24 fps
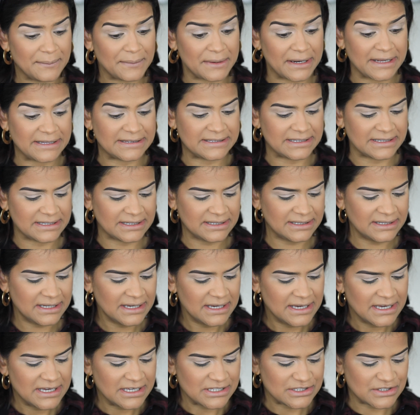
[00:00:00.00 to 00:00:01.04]
but I didn't.
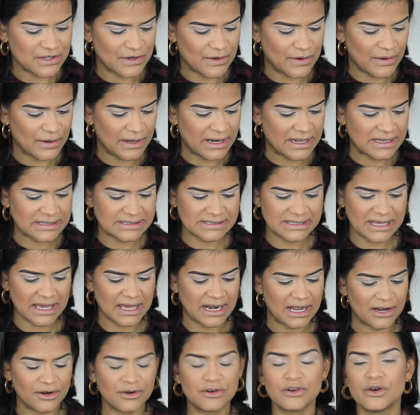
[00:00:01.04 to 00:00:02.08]
So let's
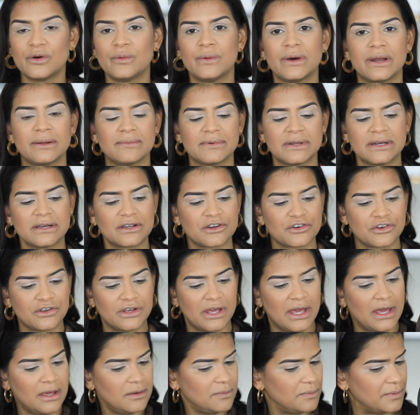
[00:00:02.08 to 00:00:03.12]
get, I don't know what I'm gonna
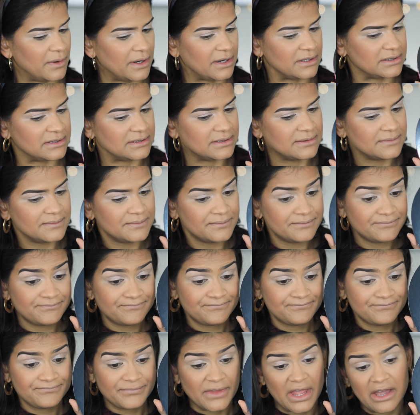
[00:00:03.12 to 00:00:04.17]
create, but
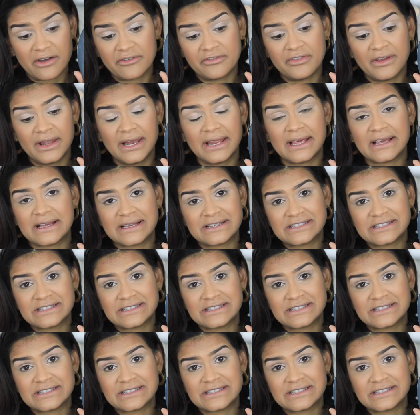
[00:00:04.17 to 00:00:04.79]
I'm feeling